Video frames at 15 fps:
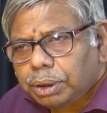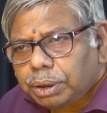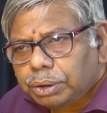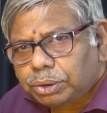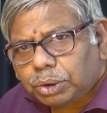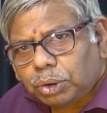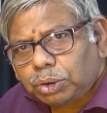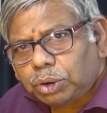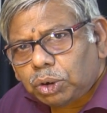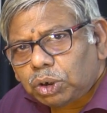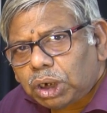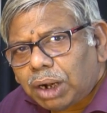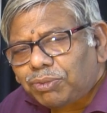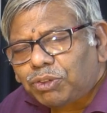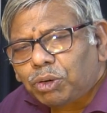so you don't
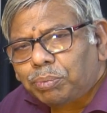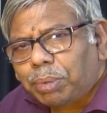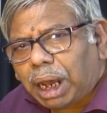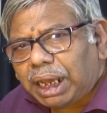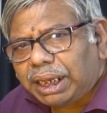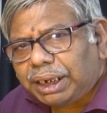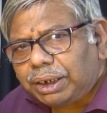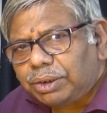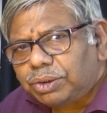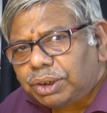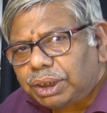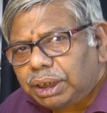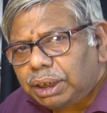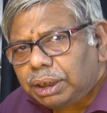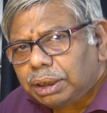have to buy
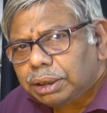anything